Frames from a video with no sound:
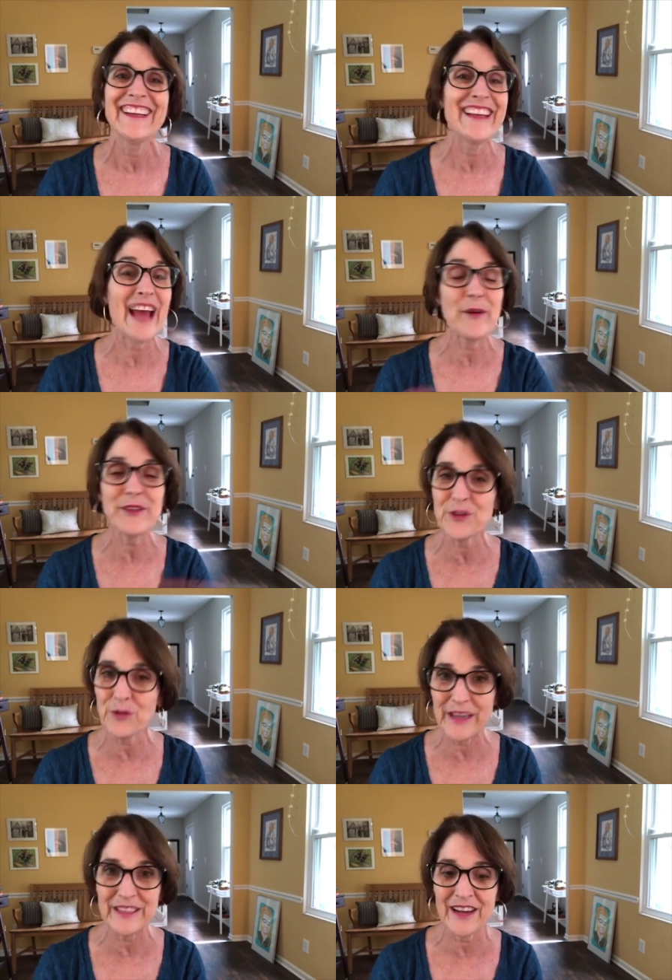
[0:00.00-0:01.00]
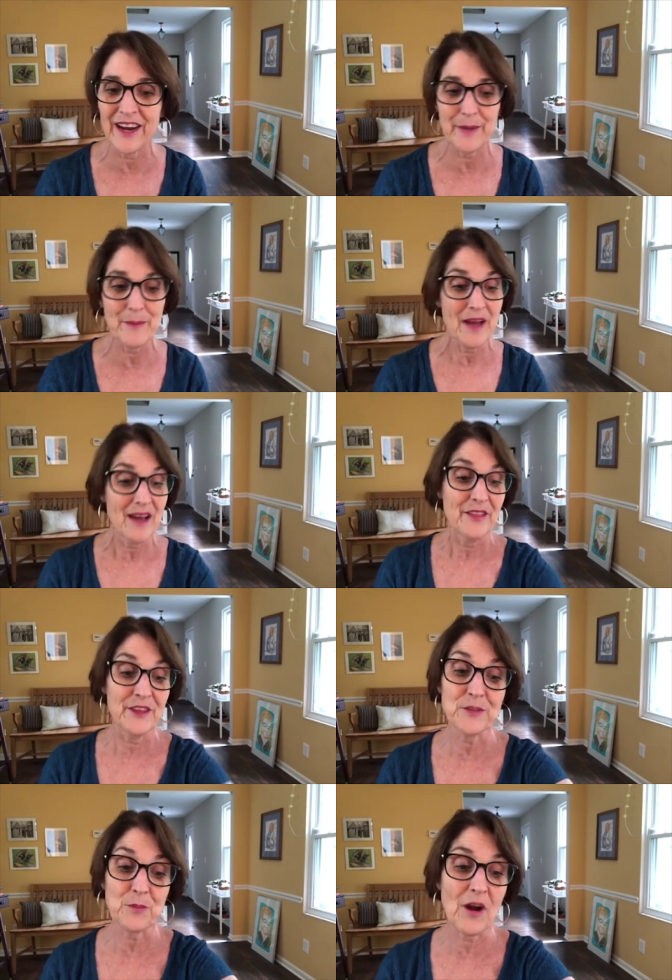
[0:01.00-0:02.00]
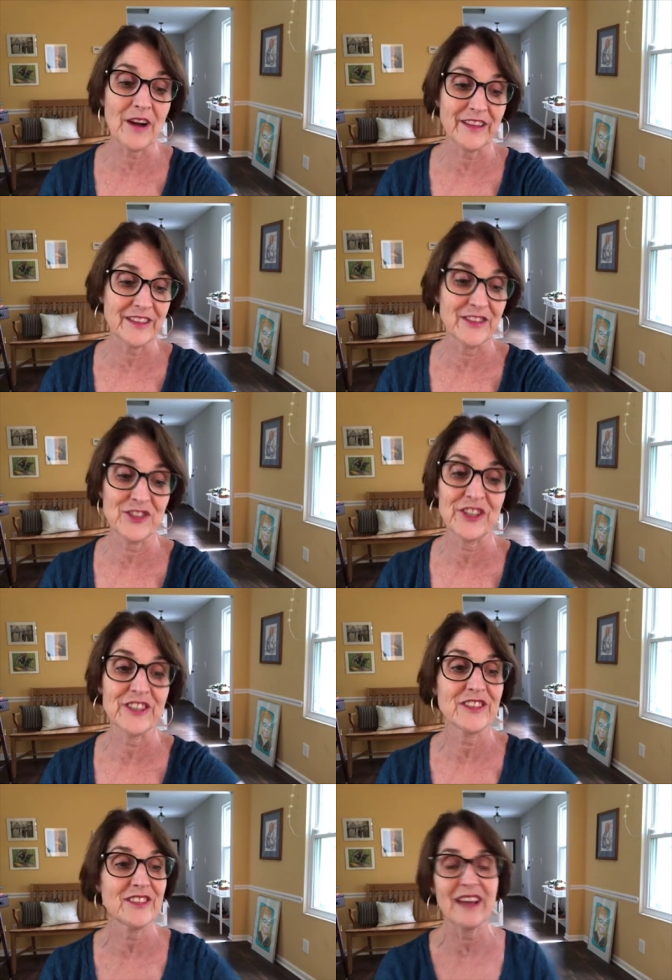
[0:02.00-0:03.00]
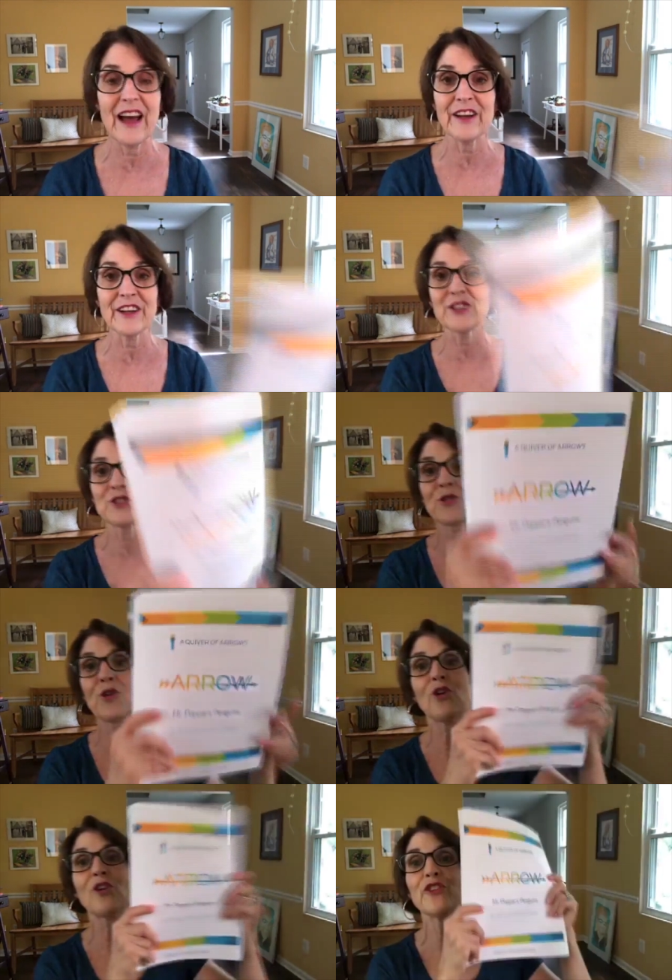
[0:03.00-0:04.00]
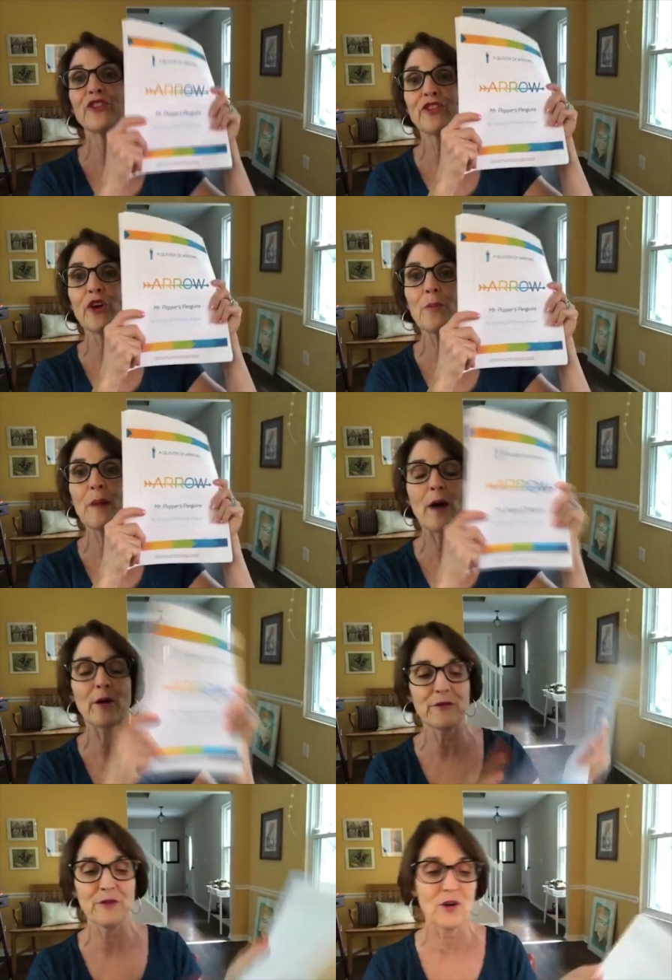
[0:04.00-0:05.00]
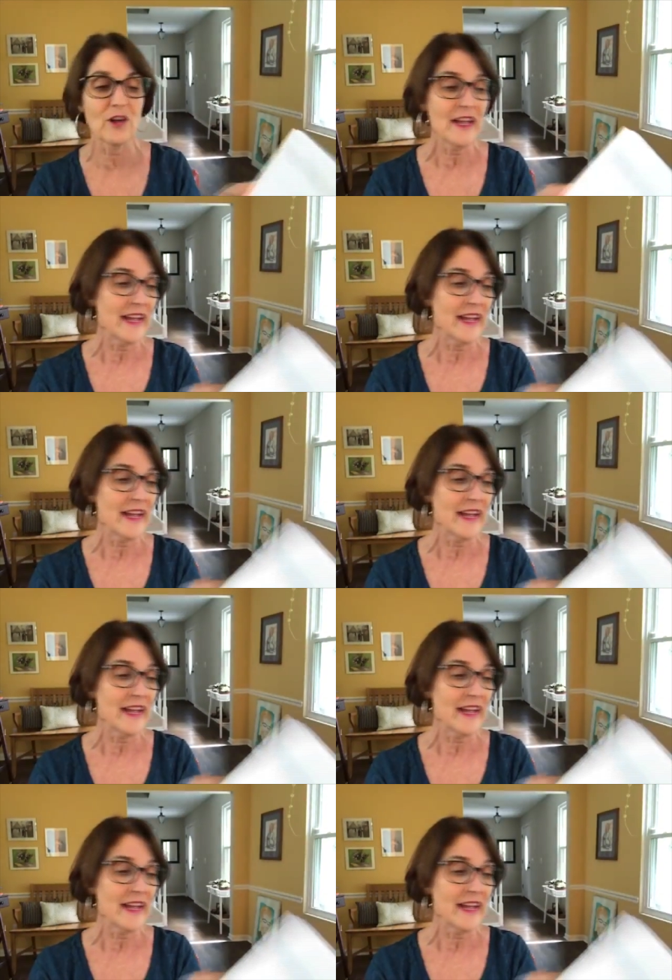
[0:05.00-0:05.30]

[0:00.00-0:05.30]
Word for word: now is a great time. This product is just out of control, so powerful.